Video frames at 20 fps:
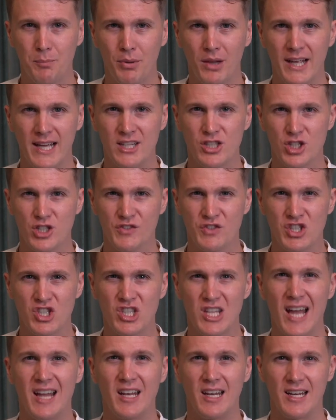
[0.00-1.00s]
place of
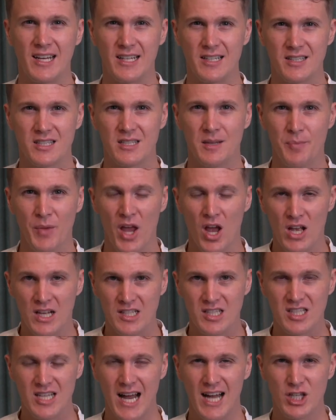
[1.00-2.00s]
steadiness,
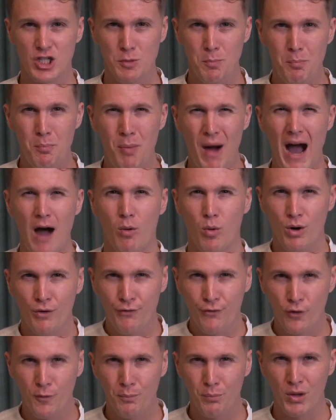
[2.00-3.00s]
such
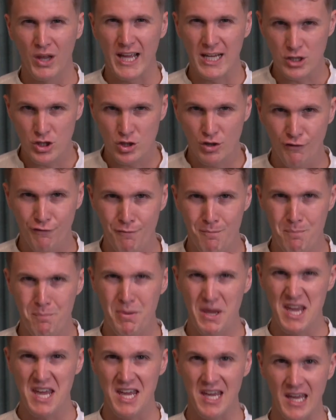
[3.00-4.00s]
powerful place of
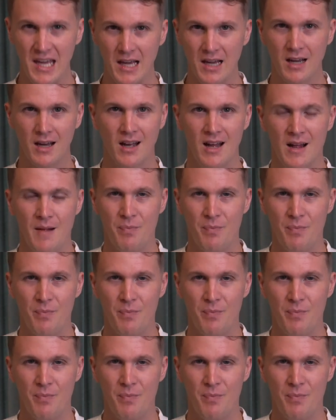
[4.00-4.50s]
being